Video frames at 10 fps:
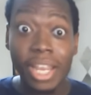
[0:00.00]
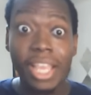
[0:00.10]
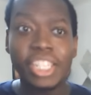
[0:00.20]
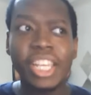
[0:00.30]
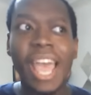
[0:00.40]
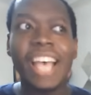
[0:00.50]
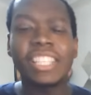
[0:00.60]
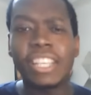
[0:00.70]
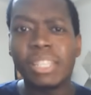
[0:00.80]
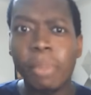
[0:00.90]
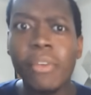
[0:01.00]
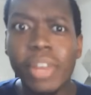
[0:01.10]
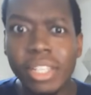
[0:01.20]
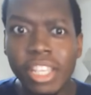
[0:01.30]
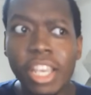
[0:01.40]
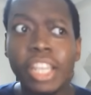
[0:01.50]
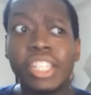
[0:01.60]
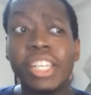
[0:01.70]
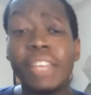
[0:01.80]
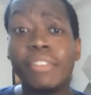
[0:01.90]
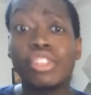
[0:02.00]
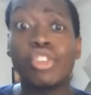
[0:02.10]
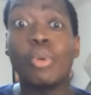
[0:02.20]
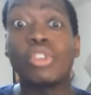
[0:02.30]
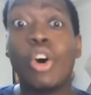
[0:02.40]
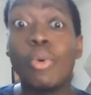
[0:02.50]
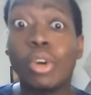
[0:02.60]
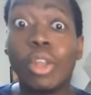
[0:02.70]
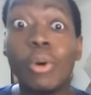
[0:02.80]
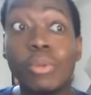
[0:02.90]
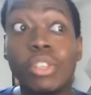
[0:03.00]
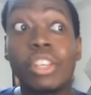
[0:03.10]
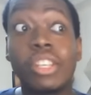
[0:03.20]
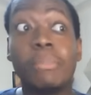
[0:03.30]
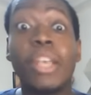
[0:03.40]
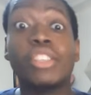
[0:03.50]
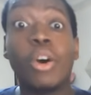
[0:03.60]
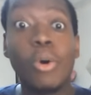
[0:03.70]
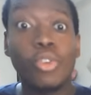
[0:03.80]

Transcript: She has the experience. She even sews her own clothes, she makes her own